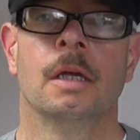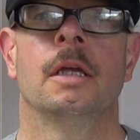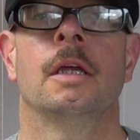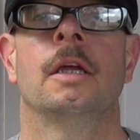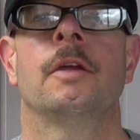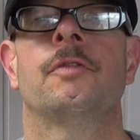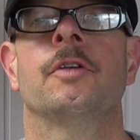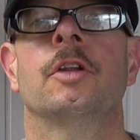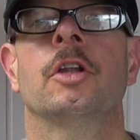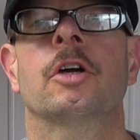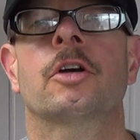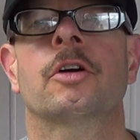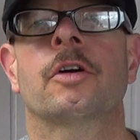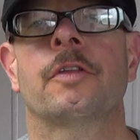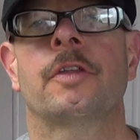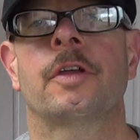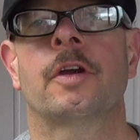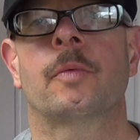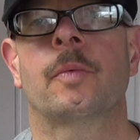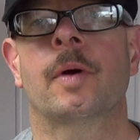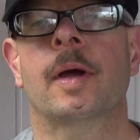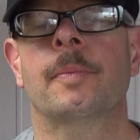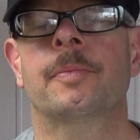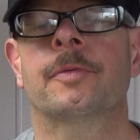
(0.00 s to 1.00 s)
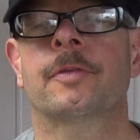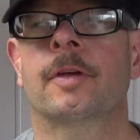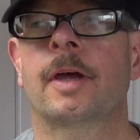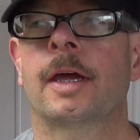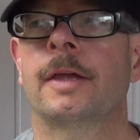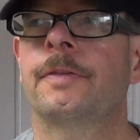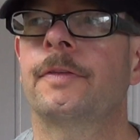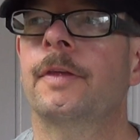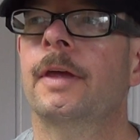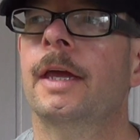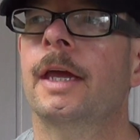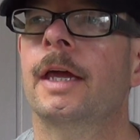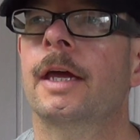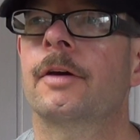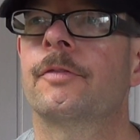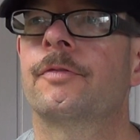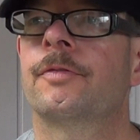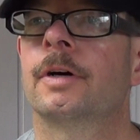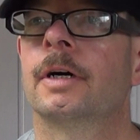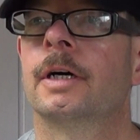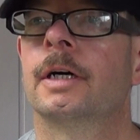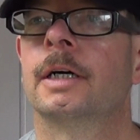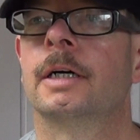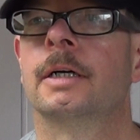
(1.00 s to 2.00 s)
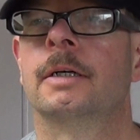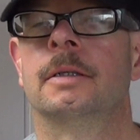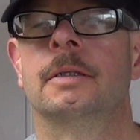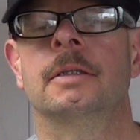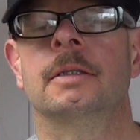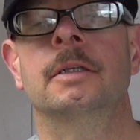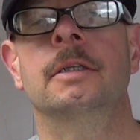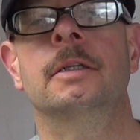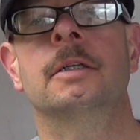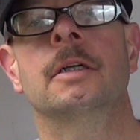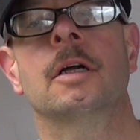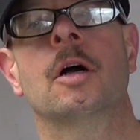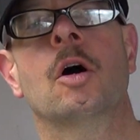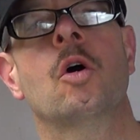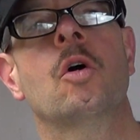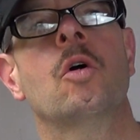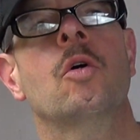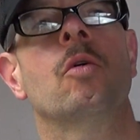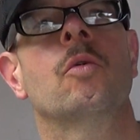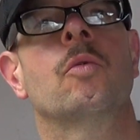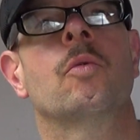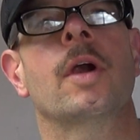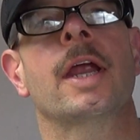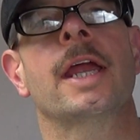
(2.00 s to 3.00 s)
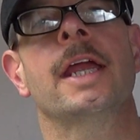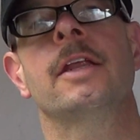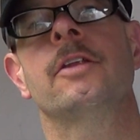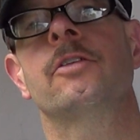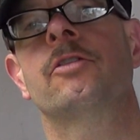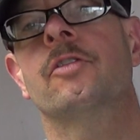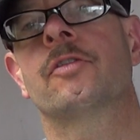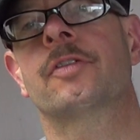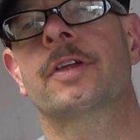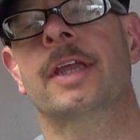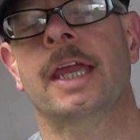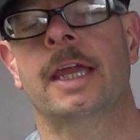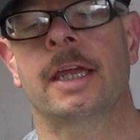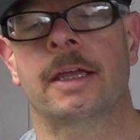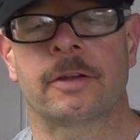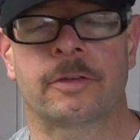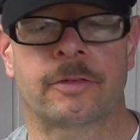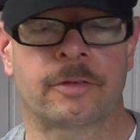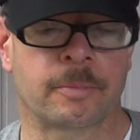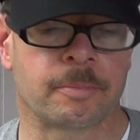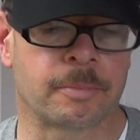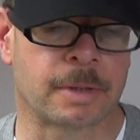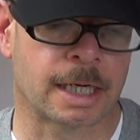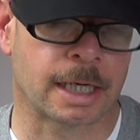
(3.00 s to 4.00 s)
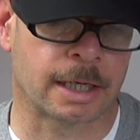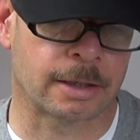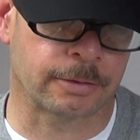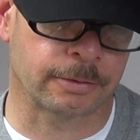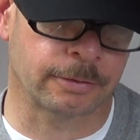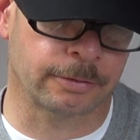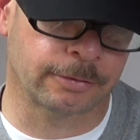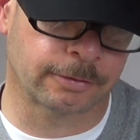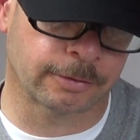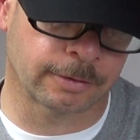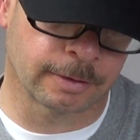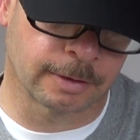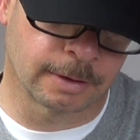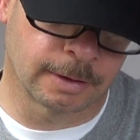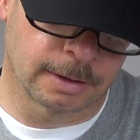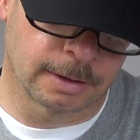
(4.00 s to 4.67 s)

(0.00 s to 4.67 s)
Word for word: If you look on their website, they have uh, a whole range of cans and bottles.